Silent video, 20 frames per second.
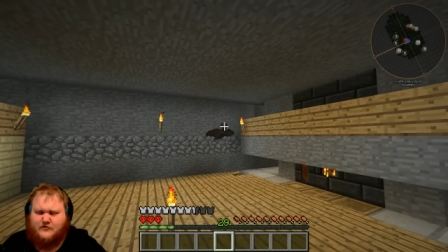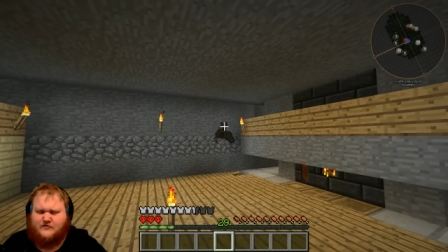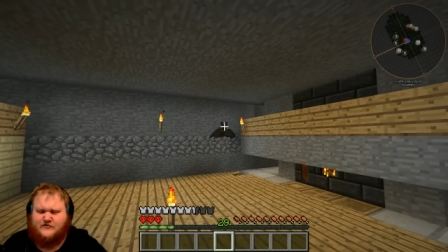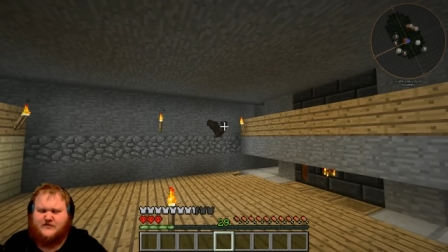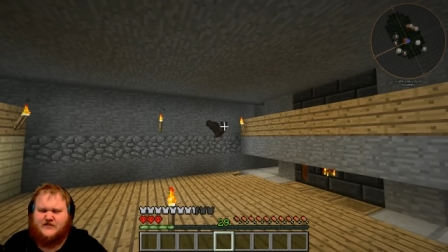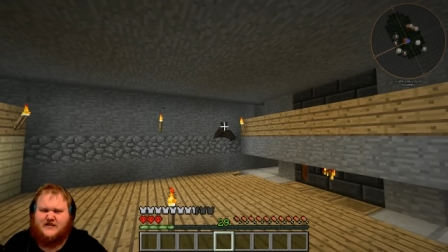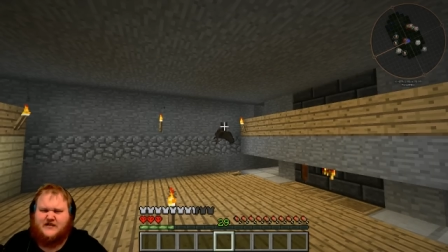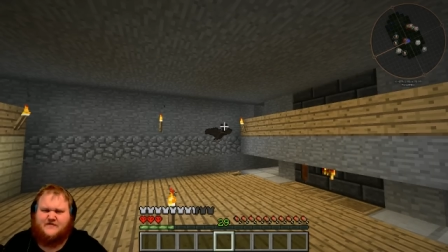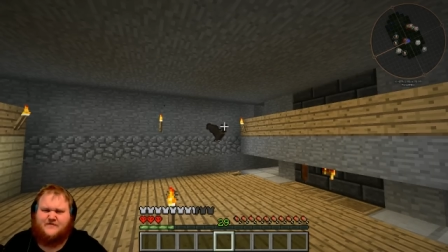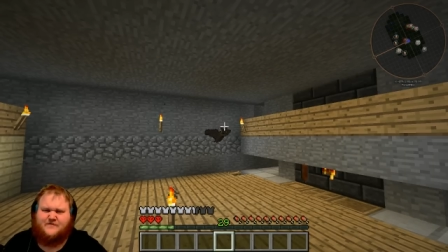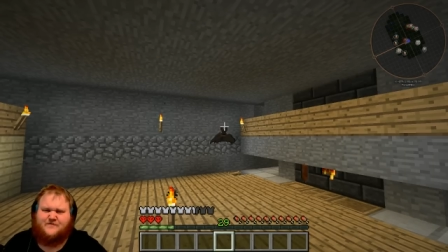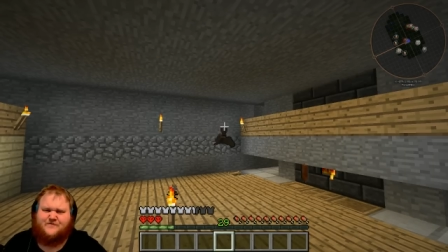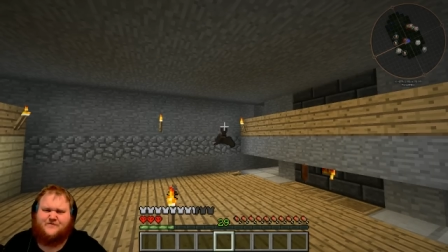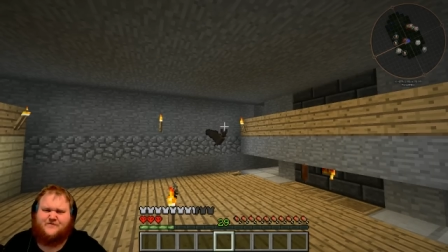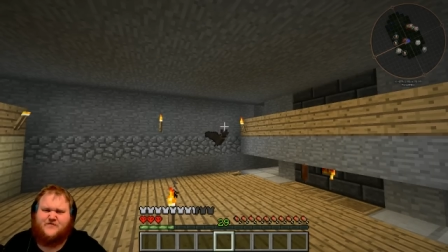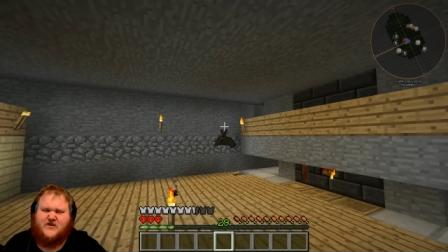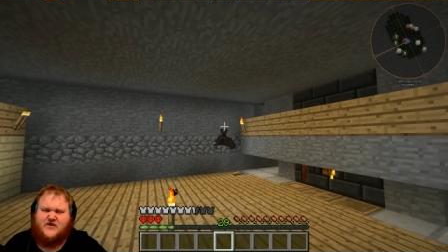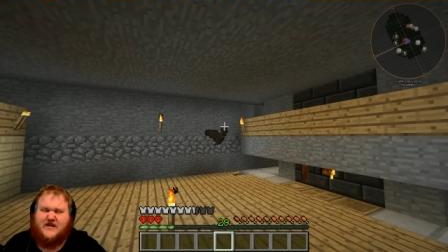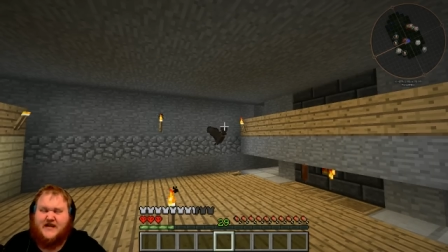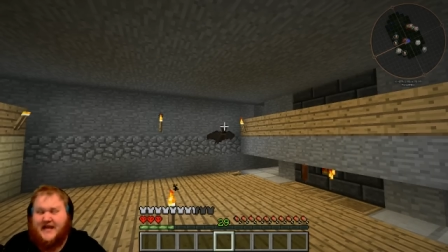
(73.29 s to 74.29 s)
then
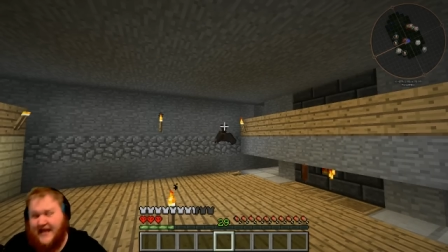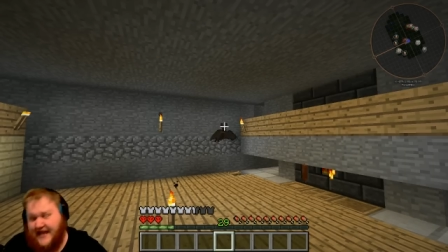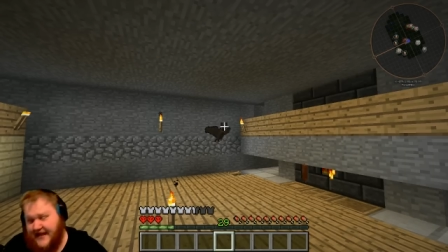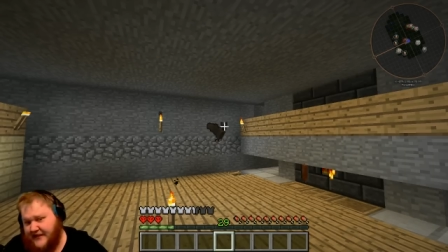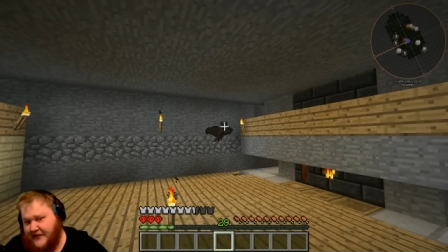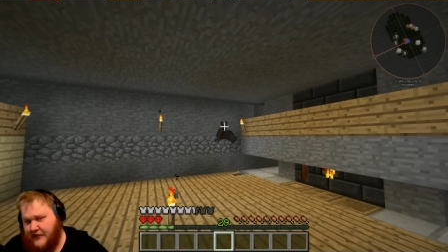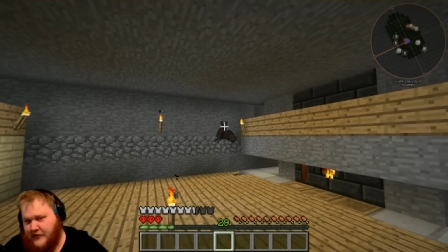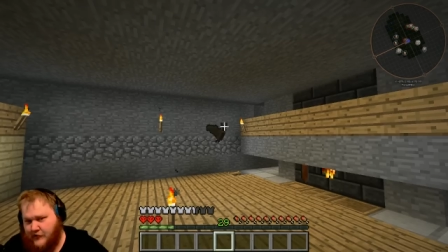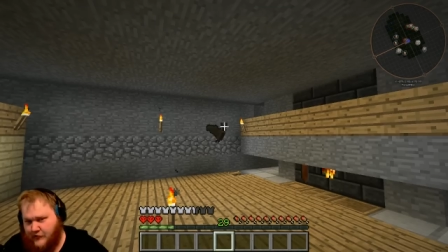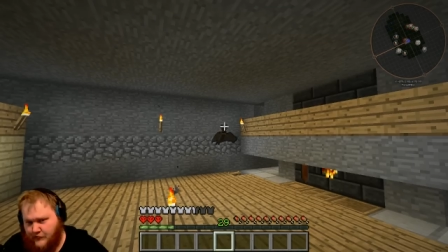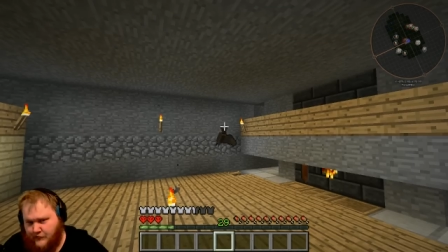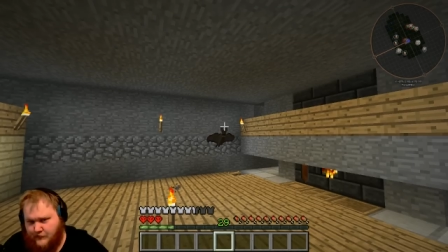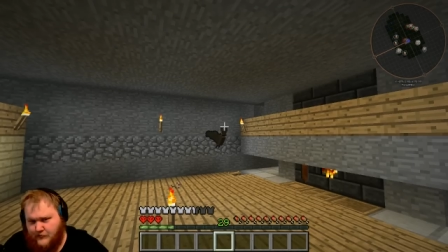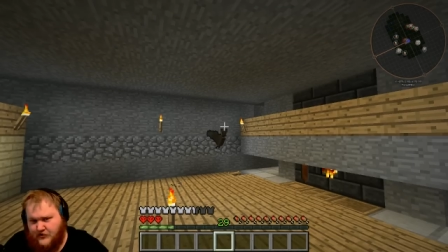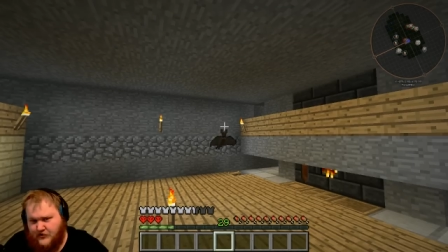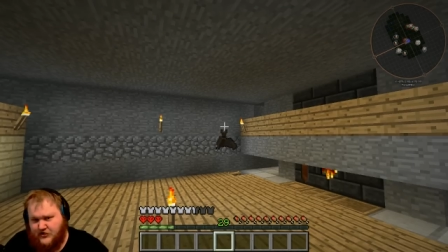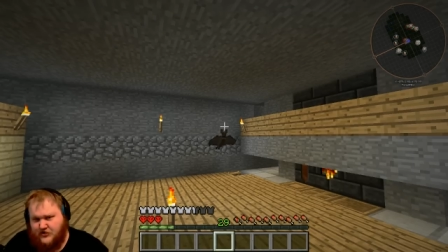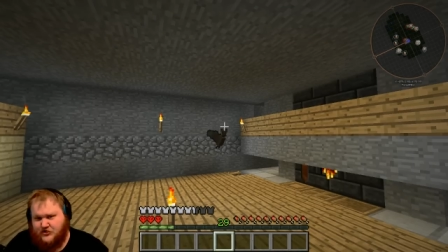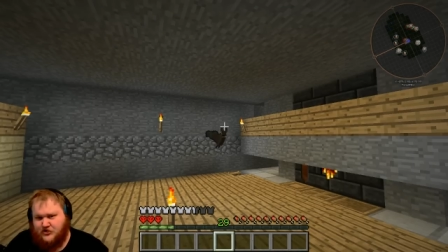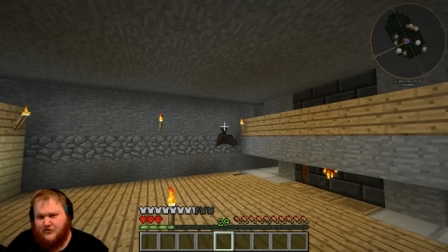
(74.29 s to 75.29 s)
forget you,
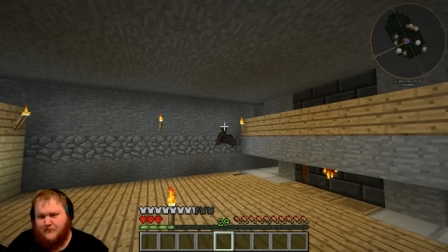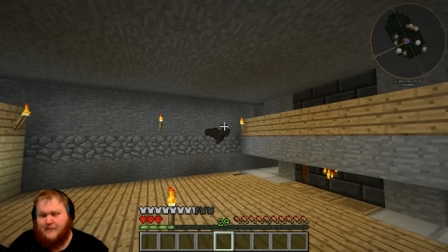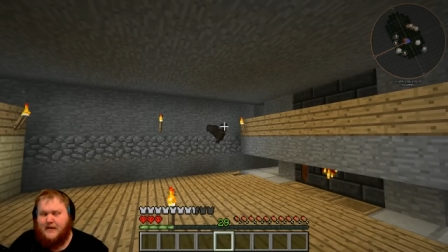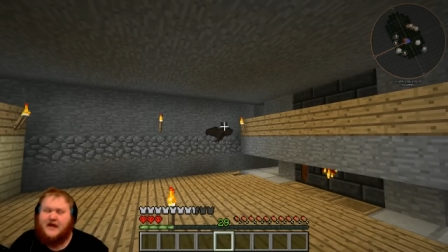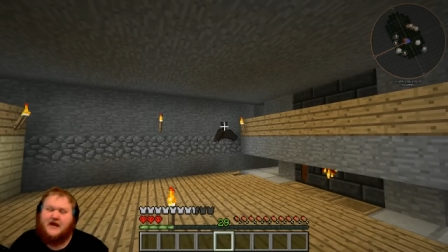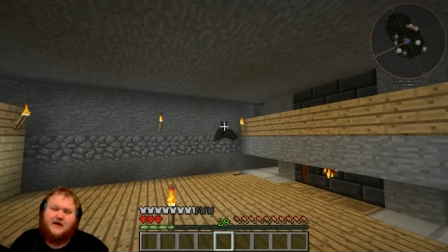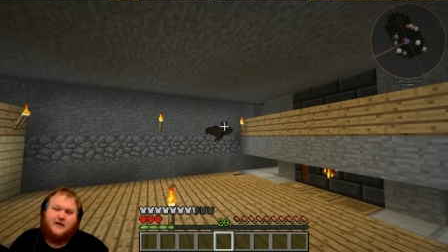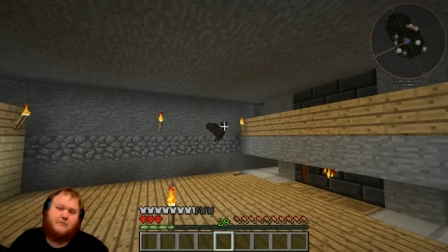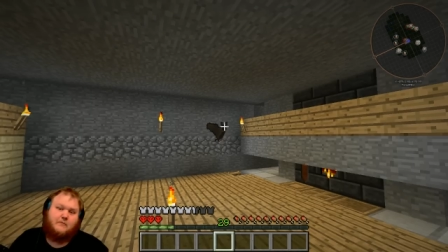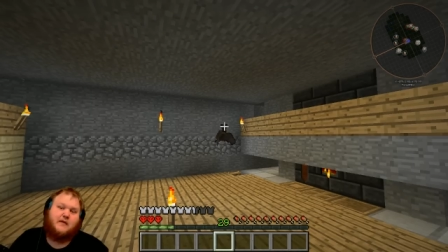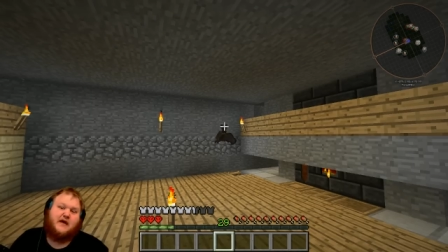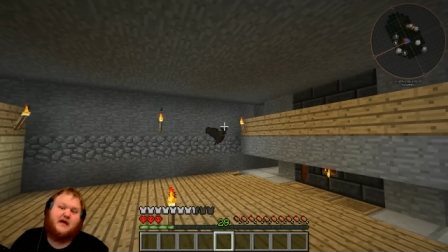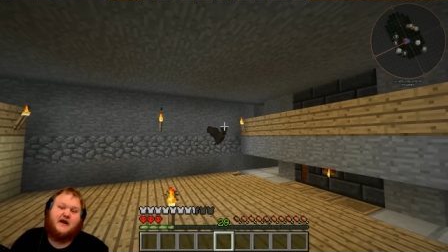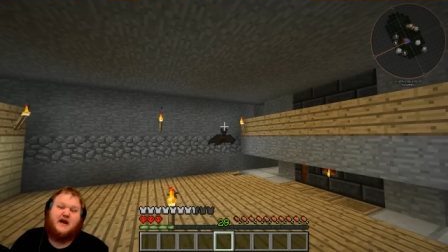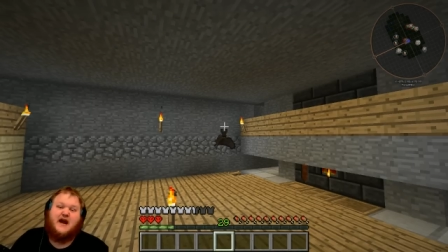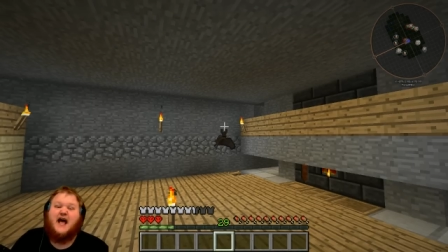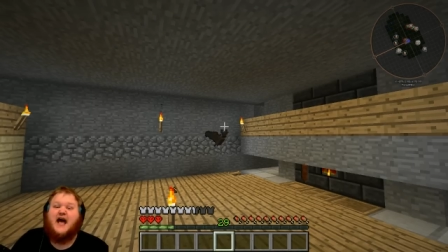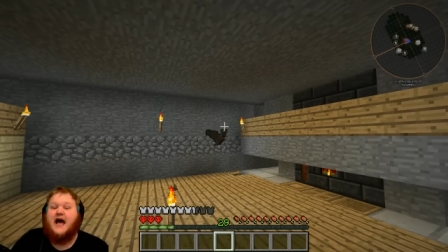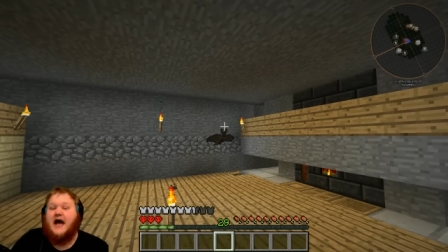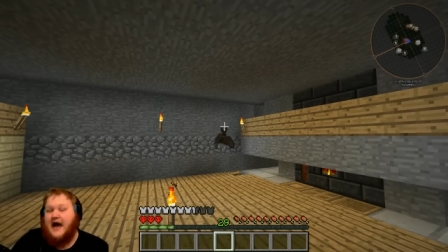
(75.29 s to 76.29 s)
because you're mean to me, and
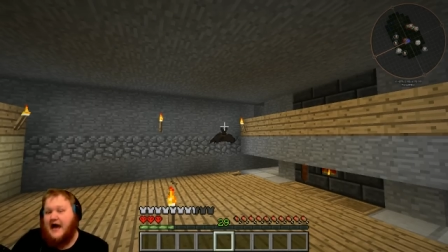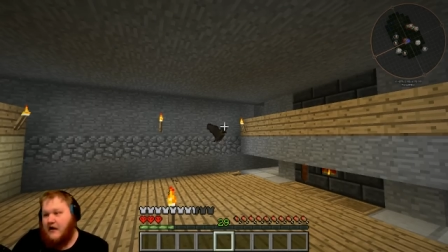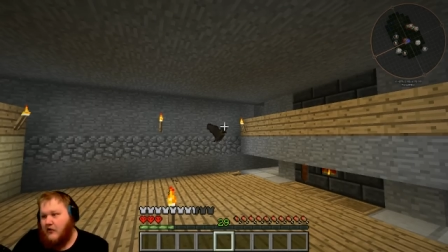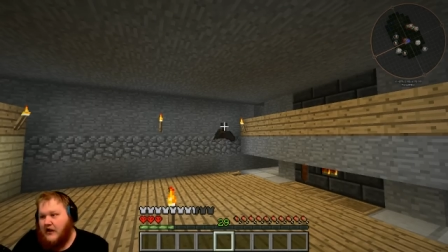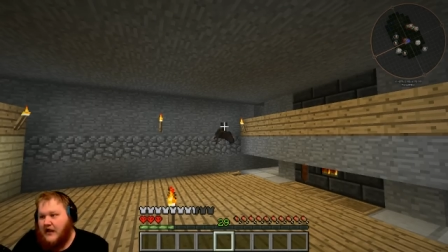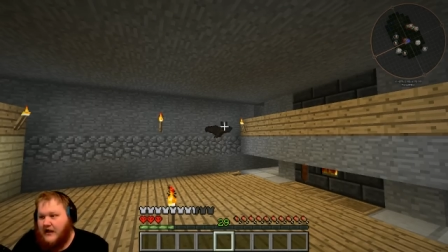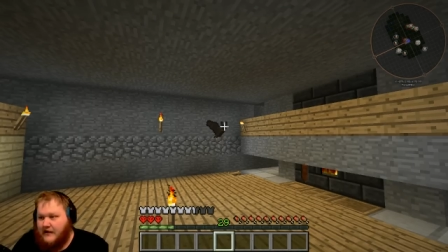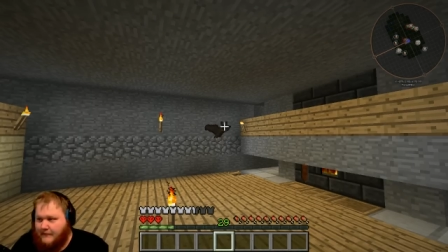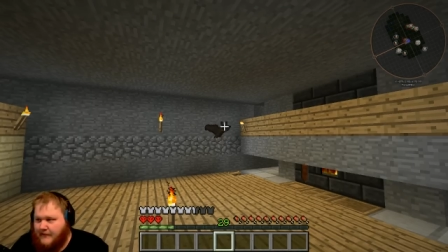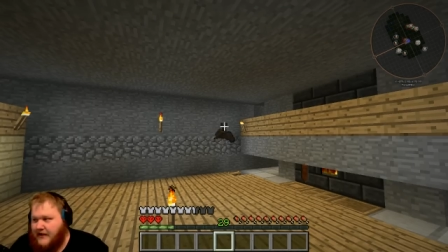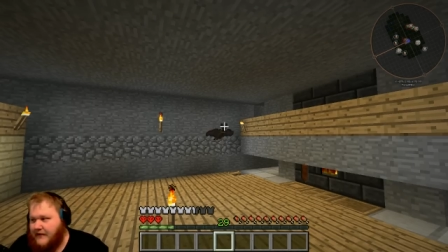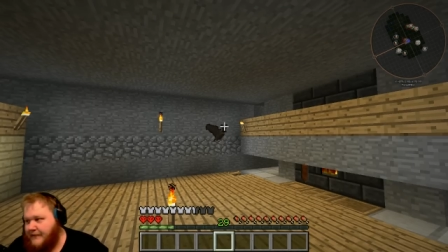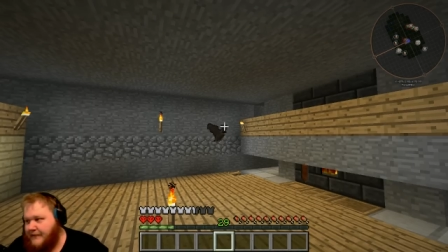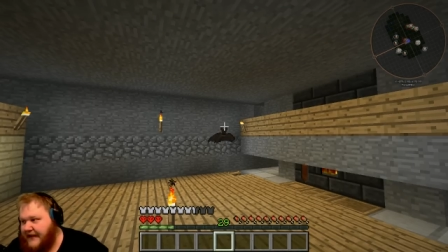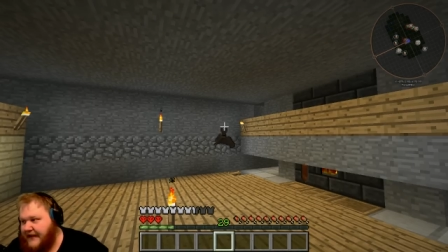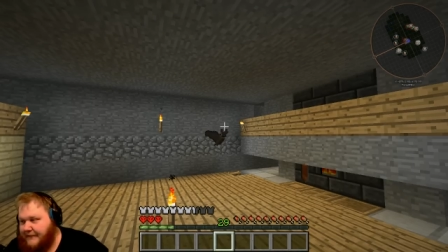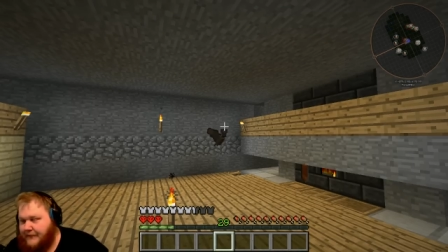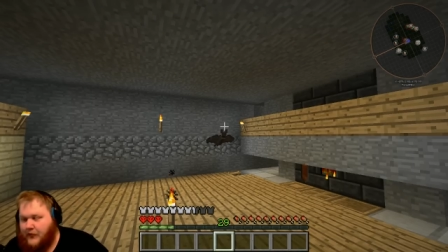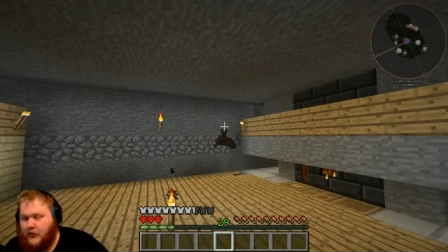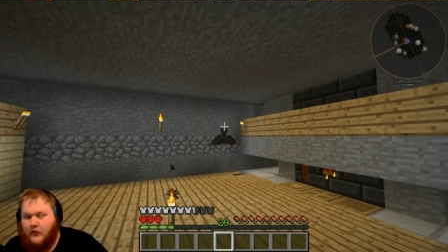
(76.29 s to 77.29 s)
I, I don't like mean
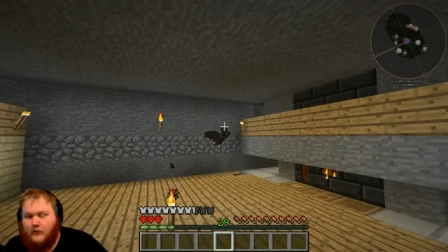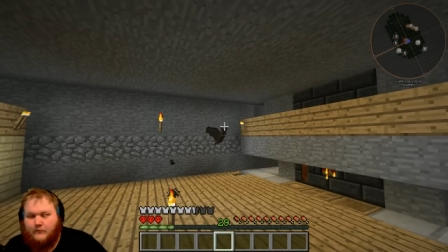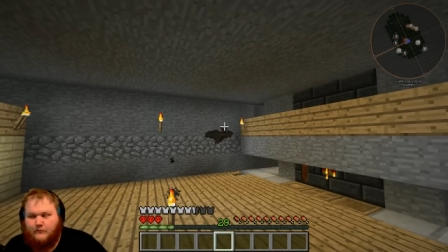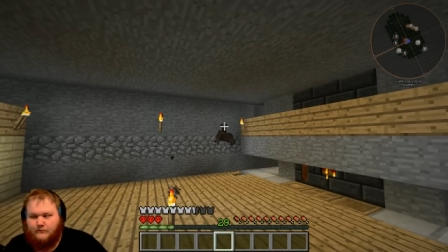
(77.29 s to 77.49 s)
people.